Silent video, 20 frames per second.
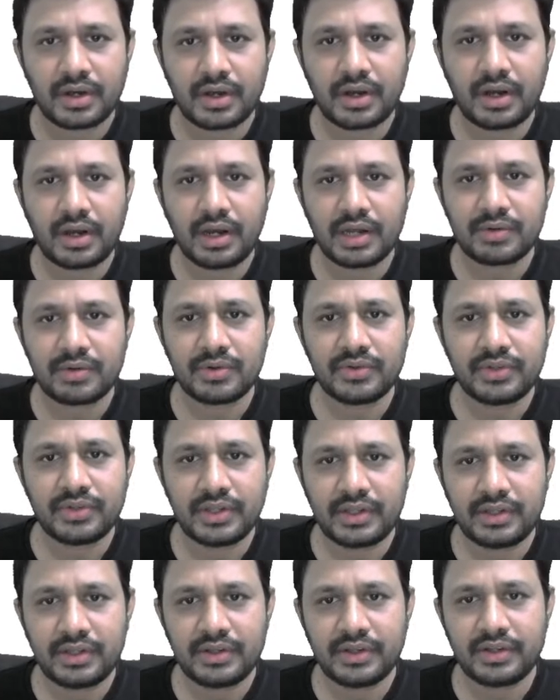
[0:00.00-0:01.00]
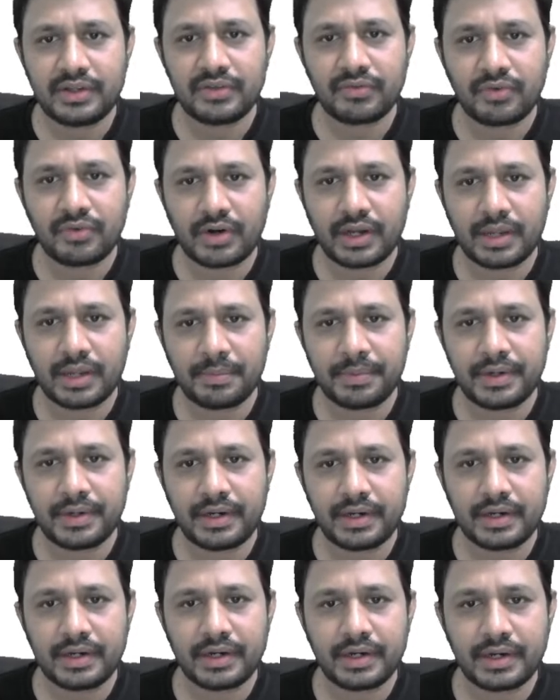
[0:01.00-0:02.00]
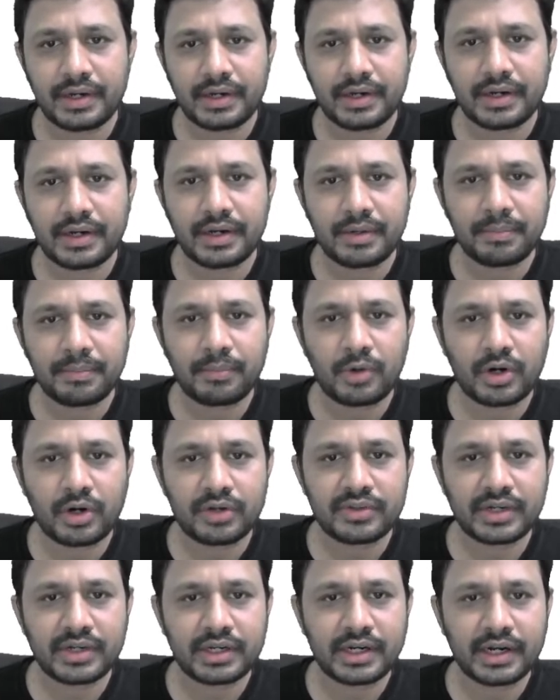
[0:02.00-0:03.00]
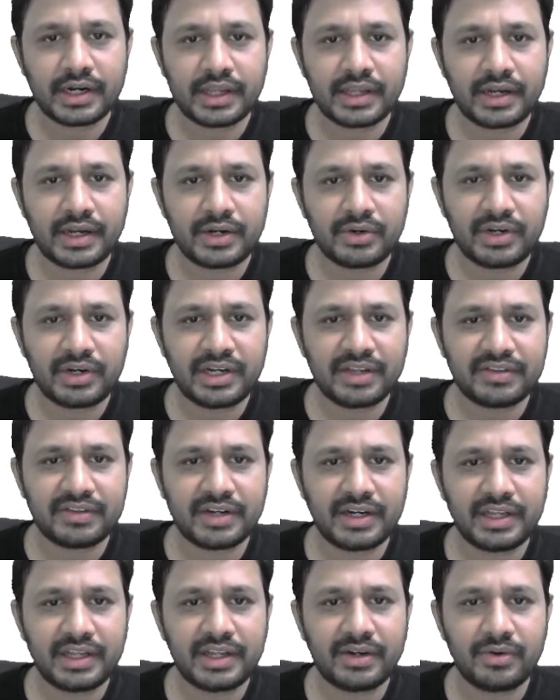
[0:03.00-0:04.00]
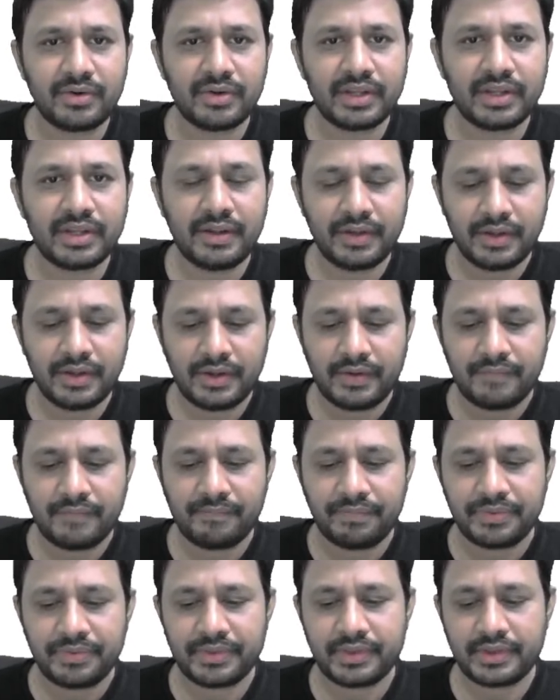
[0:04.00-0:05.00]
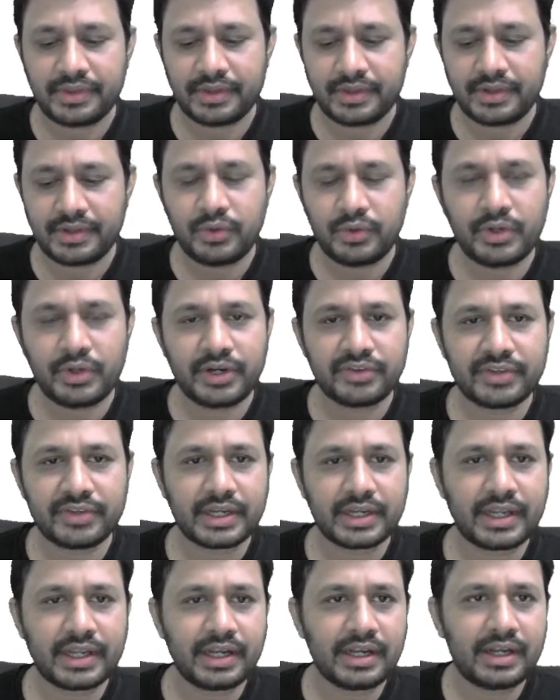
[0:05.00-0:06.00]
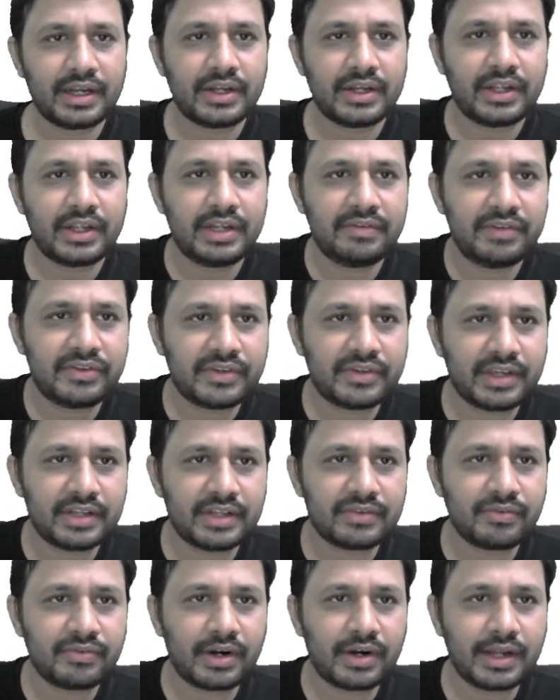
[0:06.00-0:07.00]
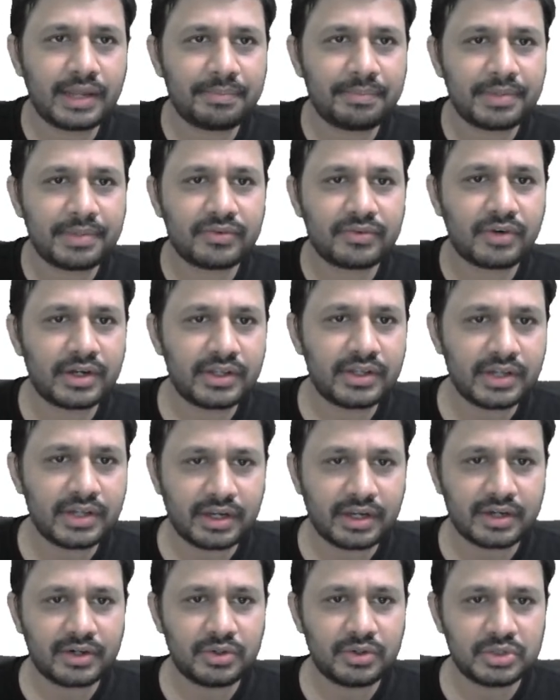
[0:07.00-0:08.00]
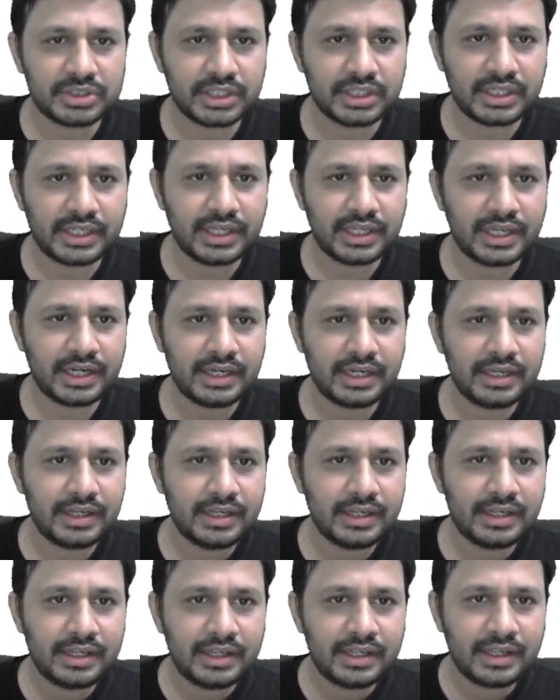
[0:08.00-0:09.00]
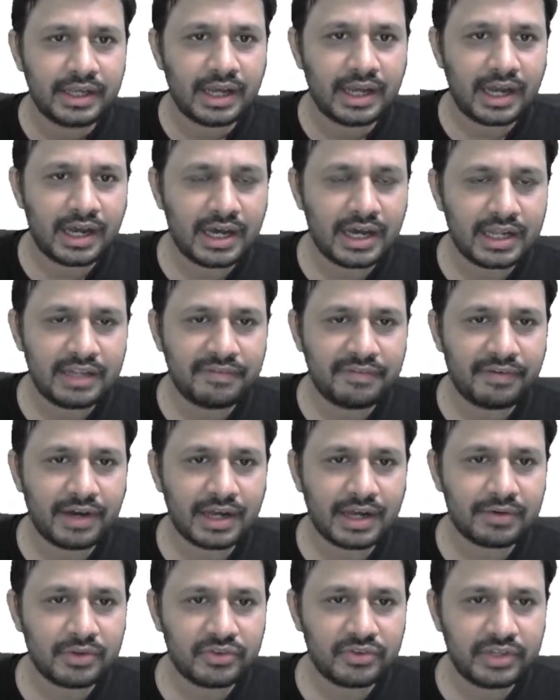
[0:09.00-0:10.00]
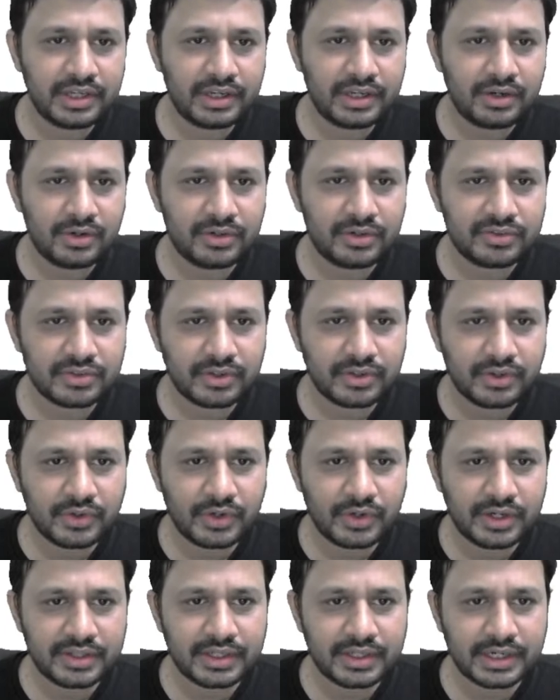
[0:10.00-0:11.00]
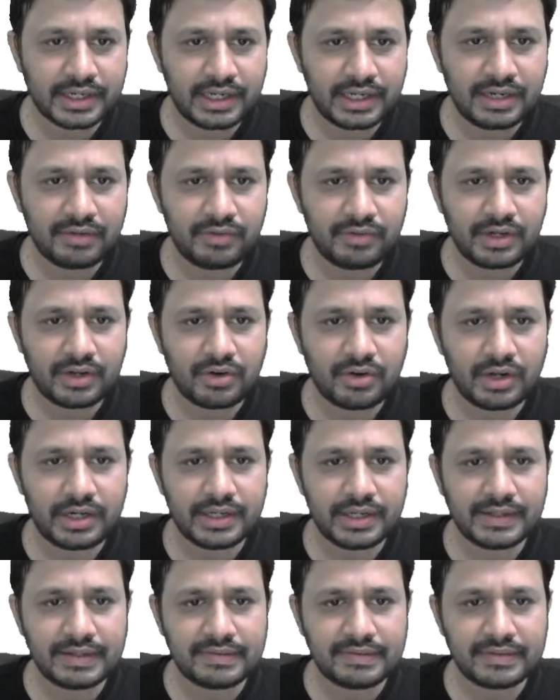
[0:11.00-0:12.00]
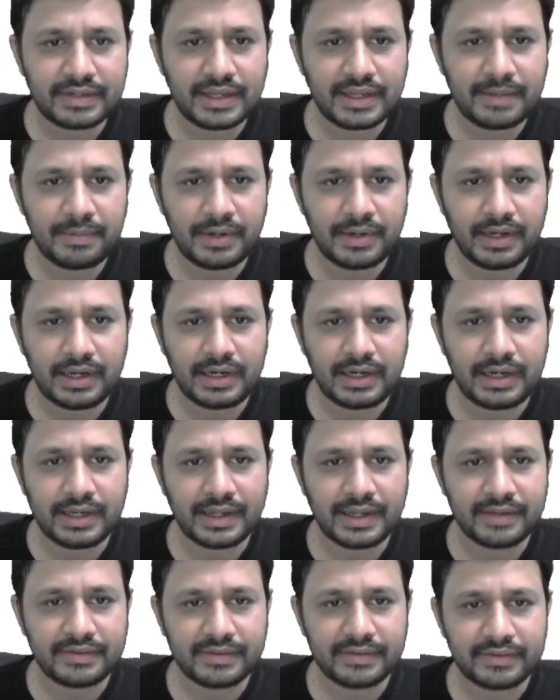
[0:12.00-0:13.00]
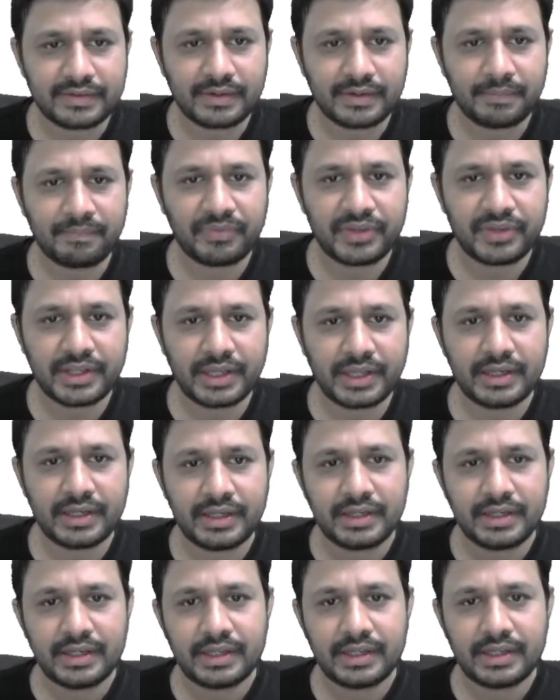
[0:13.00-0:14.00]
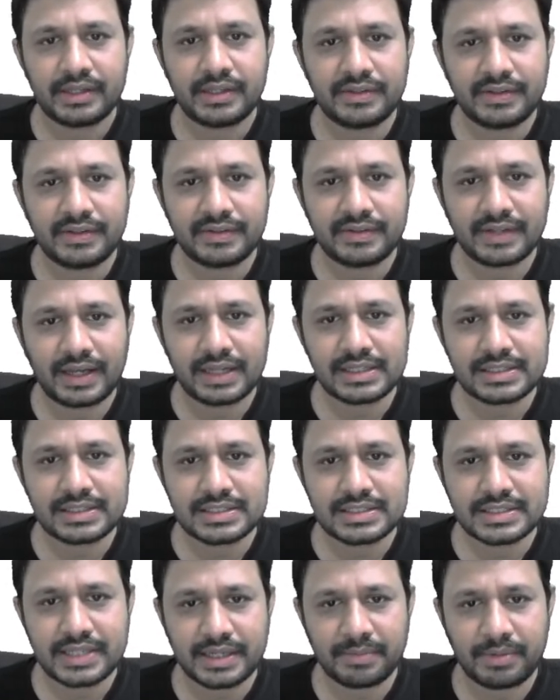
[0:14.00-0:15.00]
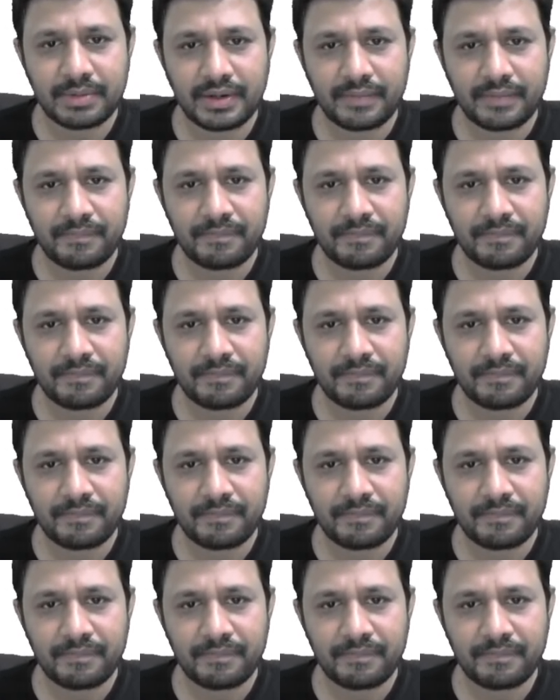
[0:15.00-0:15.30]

ROC is what happened? Mod z greater than 2. It doesn't include the unit circle. In which case what happens? What is your conclusion? Here, if ROC includes unit circle, we'll call it as a stable LTI system. Here, this is unstable.